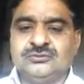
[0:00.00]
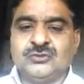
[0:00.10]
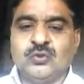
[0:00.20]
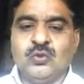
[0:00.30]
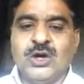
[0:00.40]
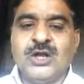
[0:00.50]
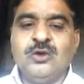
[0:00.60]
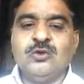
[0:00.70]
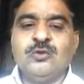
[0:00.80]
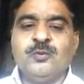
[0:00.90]

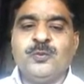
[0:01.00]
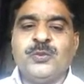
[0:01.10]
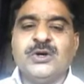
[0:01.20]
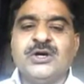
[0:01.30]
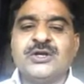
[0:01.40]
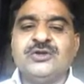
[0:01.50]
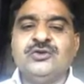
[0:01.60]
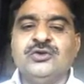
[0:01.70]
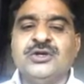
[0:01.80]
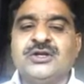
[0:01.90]
volume per
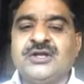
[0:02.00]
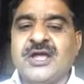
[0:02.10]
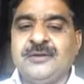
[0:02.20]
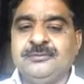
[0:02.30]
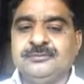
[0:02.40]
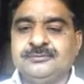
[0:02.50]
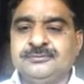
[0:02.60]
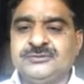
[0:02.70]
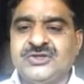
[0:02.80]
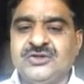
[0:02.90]
unit time,
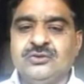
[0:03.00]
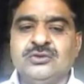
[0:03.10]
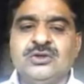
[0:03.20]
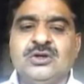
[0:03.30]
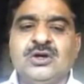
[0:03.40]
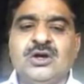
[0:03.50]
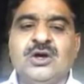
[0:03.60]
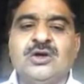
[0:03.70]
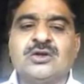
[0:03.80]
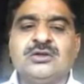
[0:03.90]
Q
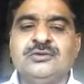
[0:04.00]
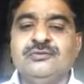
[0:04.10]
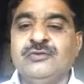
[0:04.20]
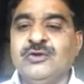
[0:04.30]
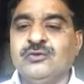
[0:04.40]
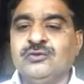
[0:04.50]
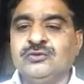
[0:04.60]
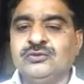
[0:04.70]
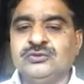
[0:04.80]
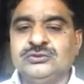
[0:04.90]
or mu.
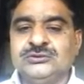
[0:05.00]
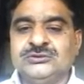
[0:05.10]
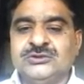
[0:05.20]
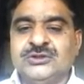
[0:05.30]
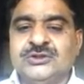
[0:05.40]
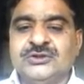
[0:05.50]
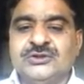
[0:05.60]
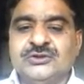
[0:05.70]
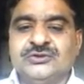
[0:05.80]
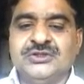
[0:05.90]

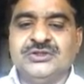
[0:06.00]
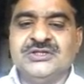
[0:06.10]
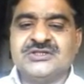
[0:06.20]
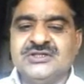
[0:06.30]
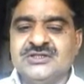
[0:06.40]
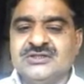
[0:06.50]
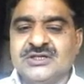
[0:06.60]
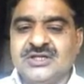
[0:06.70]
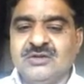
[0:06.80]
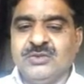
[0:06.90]
So this is
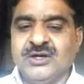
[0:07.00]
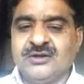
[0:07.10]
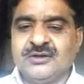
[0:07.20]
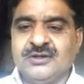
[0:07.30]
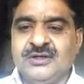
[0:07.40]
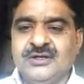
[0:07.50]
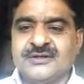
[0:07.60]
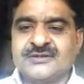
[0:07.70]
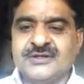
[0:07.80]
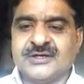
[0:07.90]
nothing but
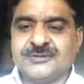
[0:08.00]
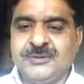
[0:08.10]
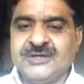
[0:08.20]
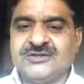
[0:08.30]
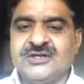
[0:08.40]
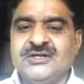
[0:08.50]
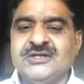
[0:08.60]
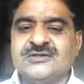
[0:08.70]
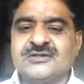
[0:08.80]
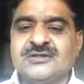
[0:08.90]
its expression
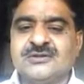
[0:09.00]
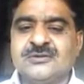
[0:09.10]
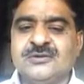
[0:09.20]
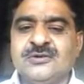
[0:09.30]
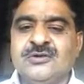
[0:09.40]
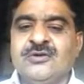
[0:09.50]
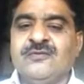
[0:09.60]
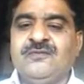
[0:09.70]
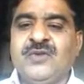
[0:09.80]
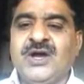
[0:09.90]
is
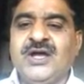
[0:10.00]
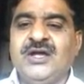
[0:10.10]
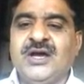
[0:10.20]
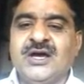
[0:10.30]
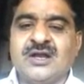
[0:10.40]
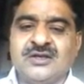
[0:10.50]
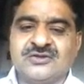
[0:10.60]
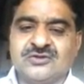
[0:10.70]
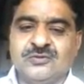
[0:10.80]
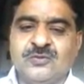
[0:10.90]
pi r
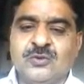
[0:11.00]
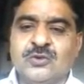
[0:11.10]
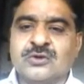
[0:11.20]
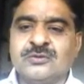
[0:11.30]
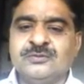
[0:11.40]
raised to 4